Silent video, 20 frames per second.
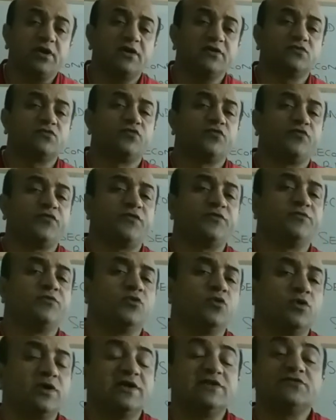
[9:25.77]
is
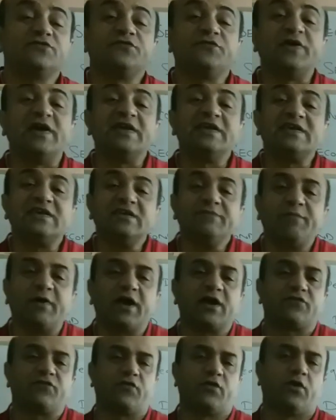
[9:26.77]
known as
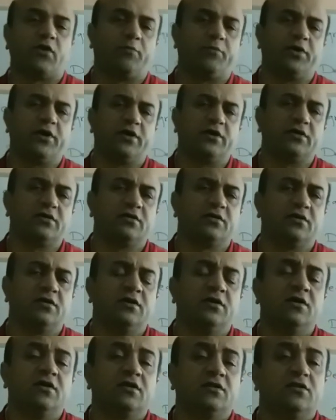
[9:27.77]
Wenckebach phenomena.
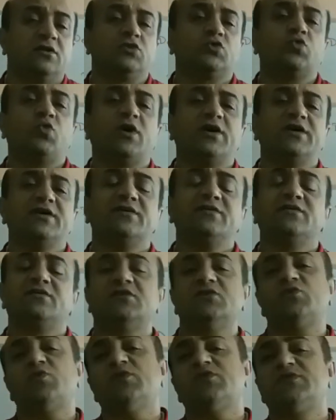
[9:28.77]
This
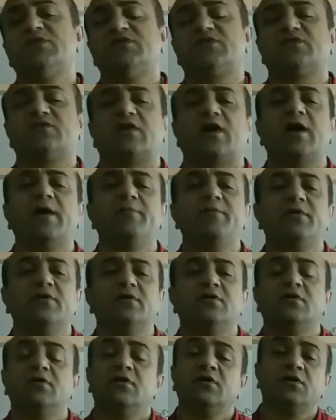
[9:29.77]
was described
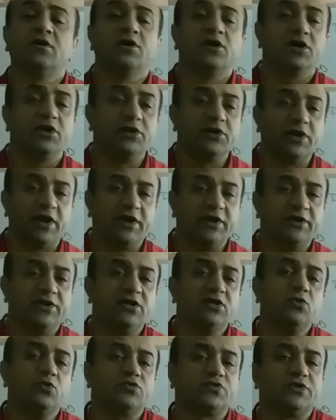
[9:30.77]
in
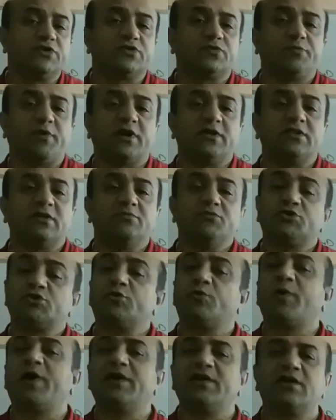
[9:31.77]
1906 by the Mr.
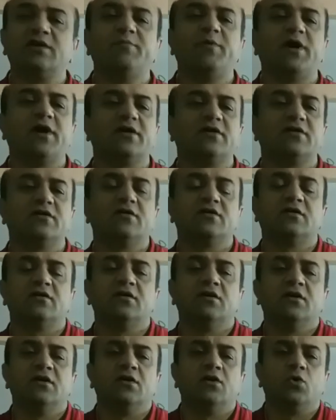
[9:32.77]
Wenckebach,
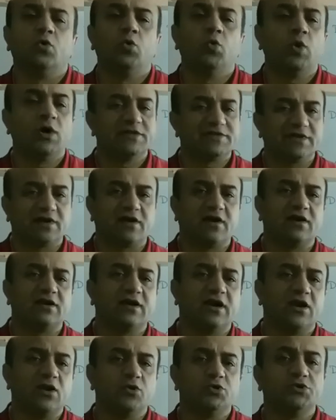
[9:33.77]
who was a
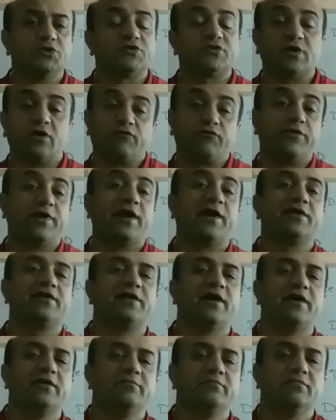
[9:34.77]
cardiologist of that
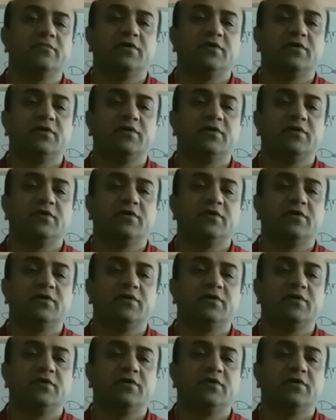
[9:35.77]
time,